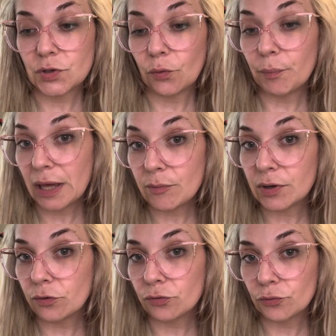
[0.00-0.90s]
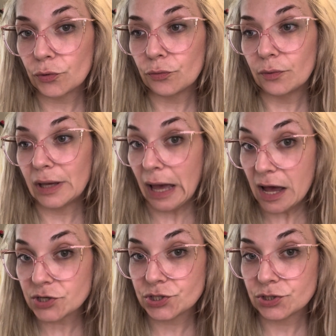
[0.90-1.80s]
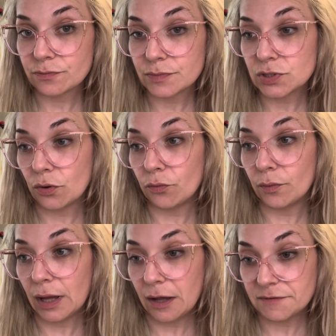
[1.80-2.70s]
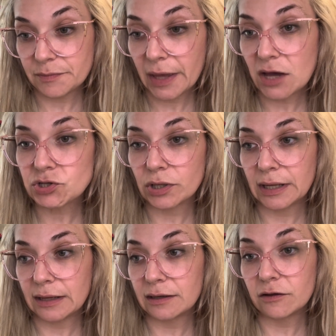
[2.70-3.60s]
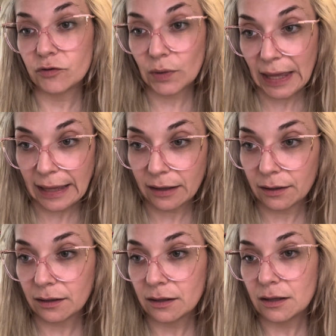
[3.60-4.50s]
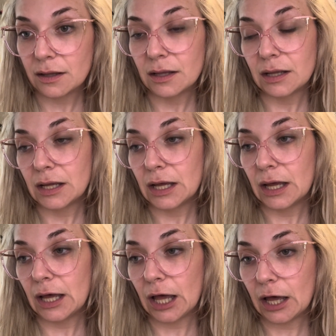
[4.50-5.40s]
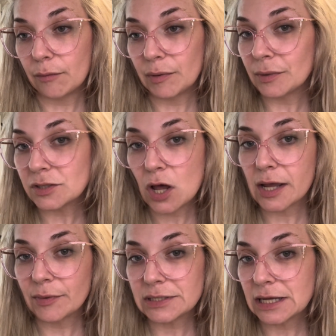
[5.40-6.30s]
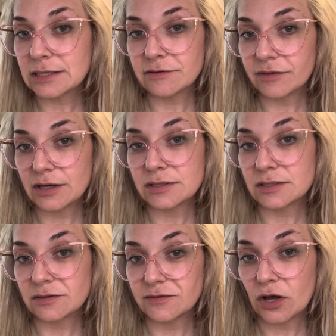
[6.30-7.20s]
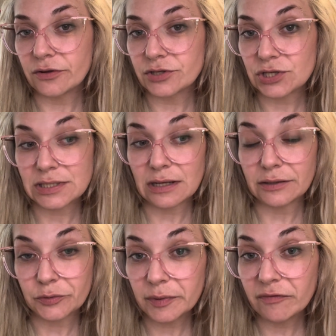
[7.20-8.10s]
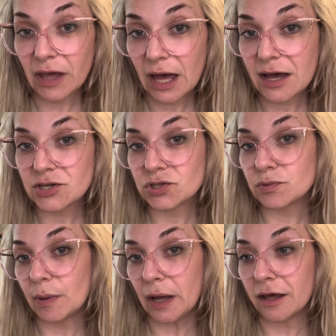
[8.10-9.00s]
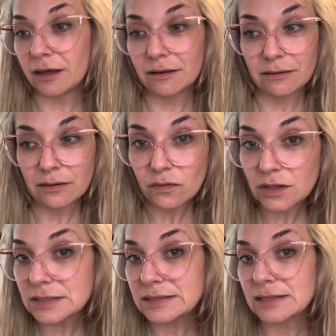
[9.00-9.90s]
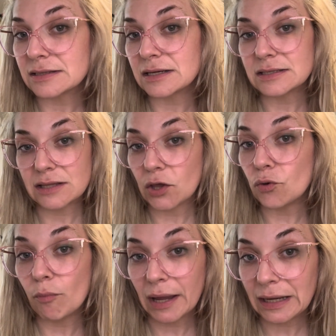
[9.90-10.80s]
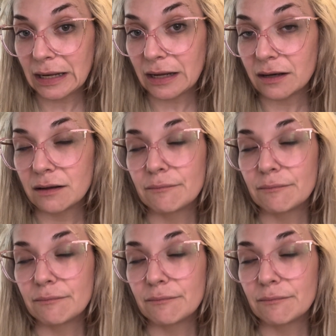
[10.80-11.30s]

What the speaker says: payment through cash. So have some cash on hand if you can. I'm not talking about tens of thousands of dollars, just a little bit of cash to buy the necessities that you might need.